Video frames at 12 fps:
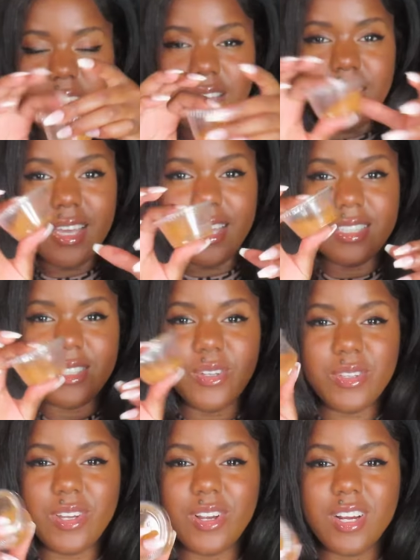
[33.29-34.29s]
Okay, so
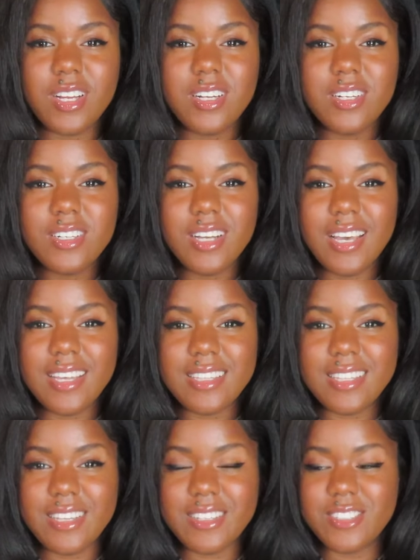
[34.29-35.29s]
the girl
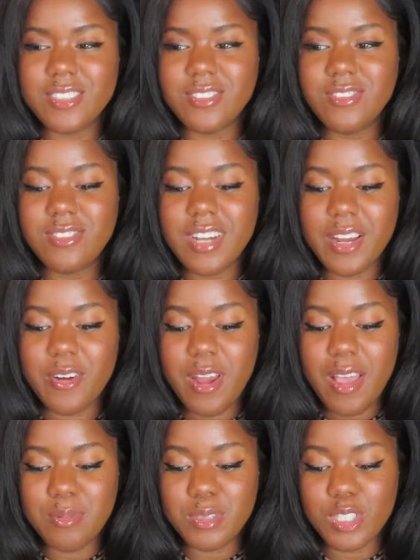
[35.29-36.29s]
at the Red
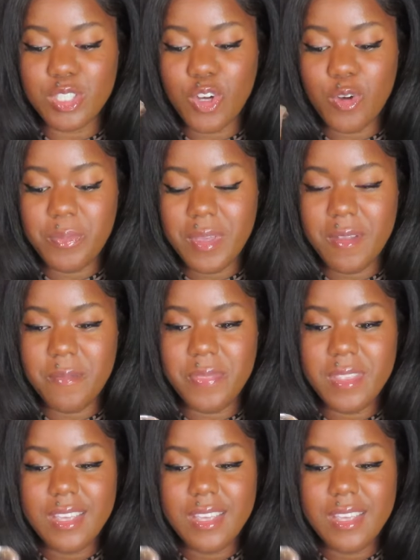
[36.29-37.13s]
Crab, she told me